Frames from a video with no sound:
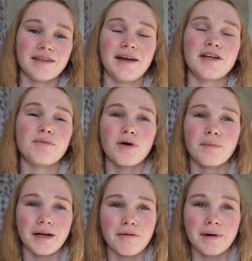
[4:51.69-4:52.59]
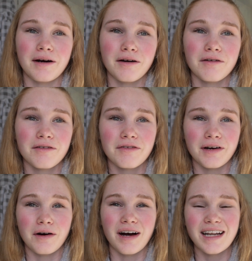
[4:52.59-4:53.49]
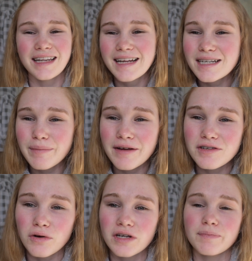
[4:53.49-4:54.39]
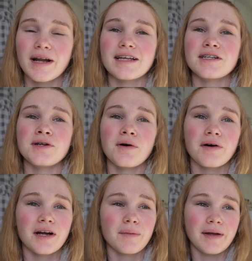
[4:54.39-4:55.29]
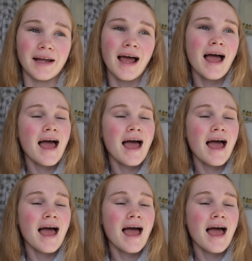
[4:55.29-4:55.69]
Like, you probably will feel a little bit of soreness, but it's not going to be